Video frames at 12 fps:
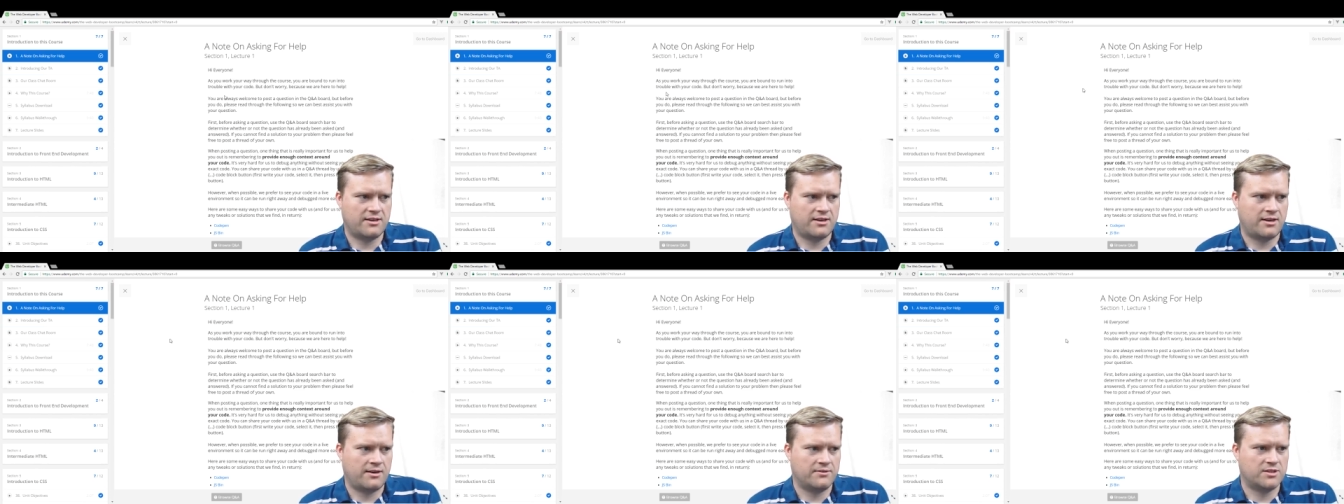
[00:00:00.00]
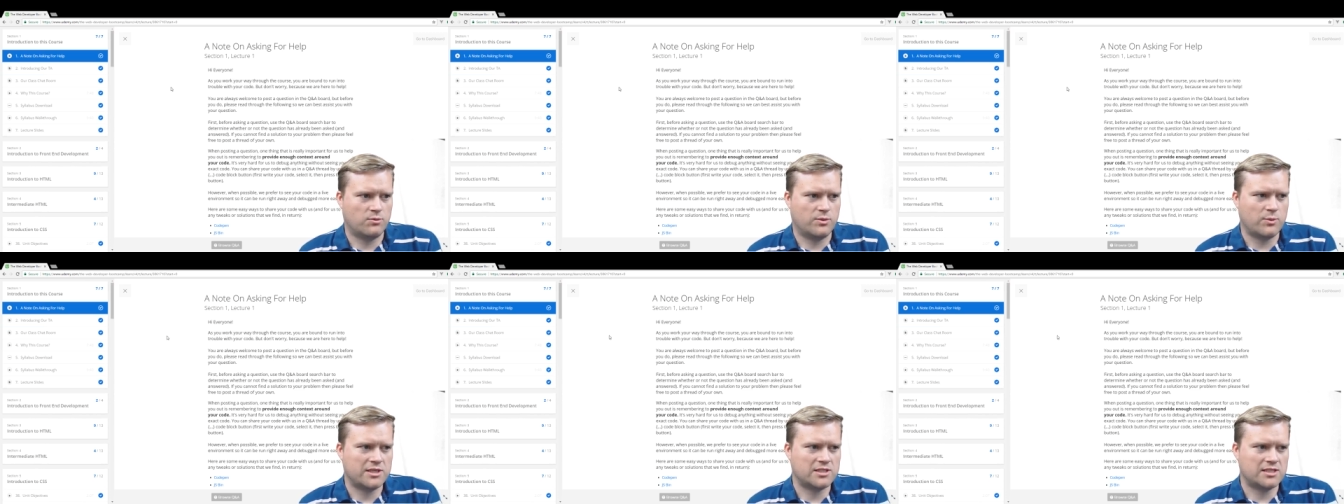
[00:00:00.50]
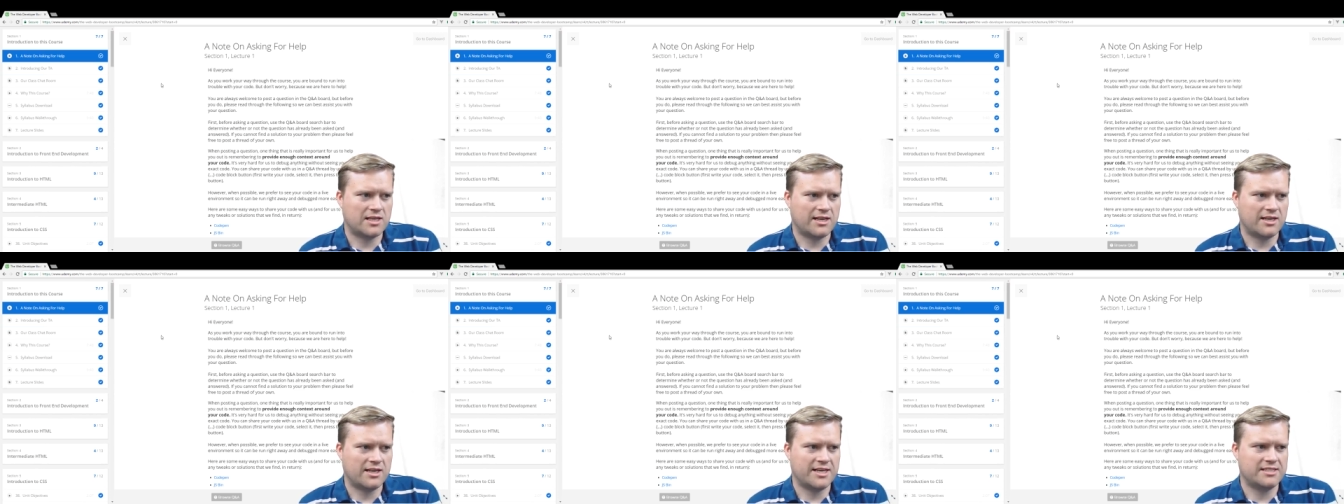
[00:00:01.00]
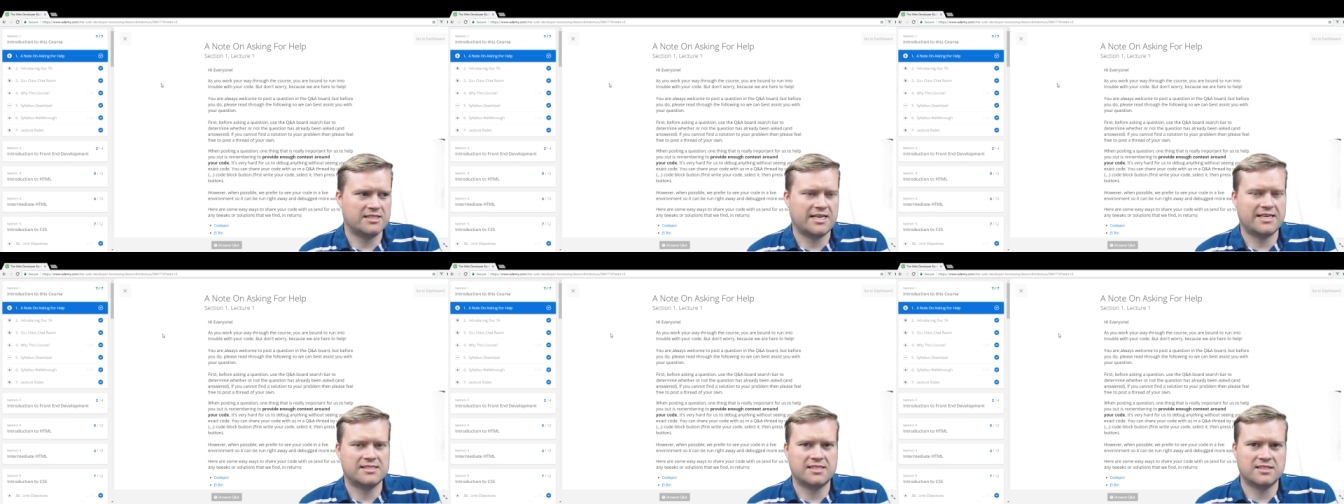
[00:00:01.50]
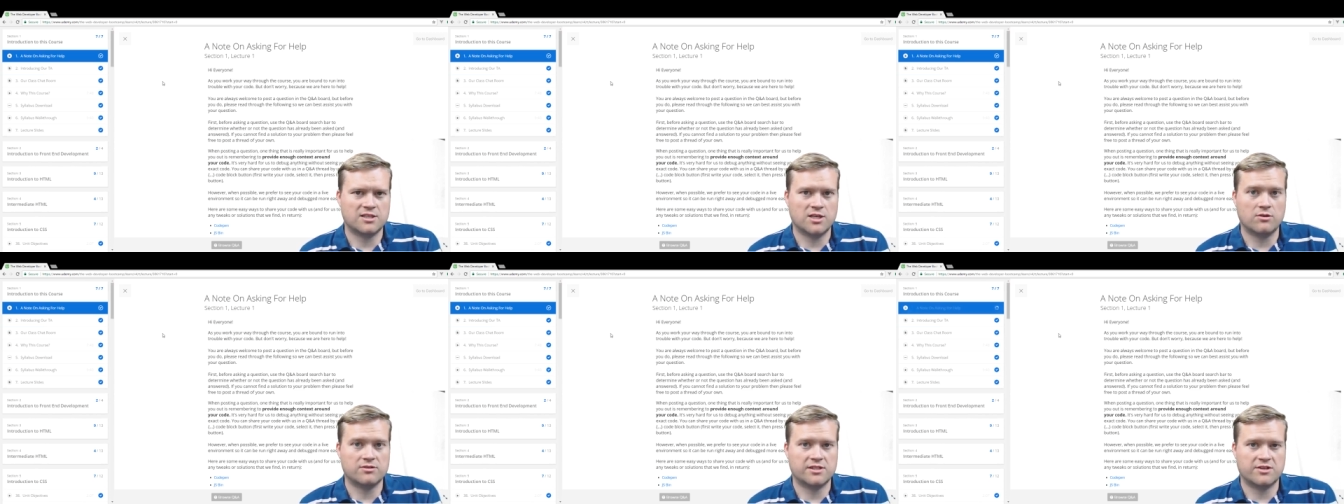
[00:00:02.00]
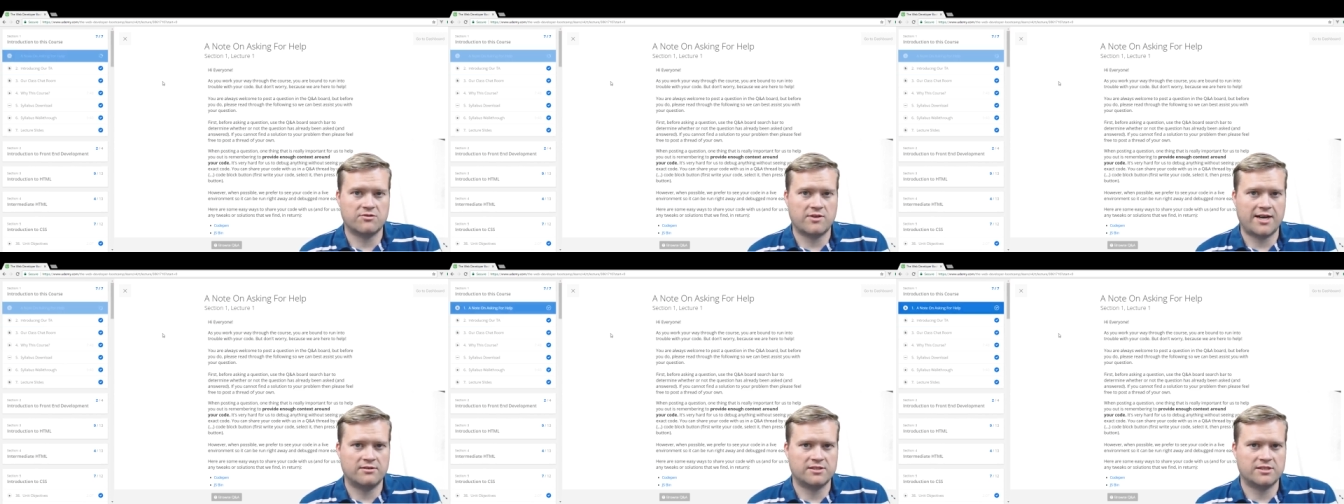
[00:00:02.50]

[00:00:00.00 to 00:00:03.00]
Uh, so what's kind of nice is he has these notes throughout.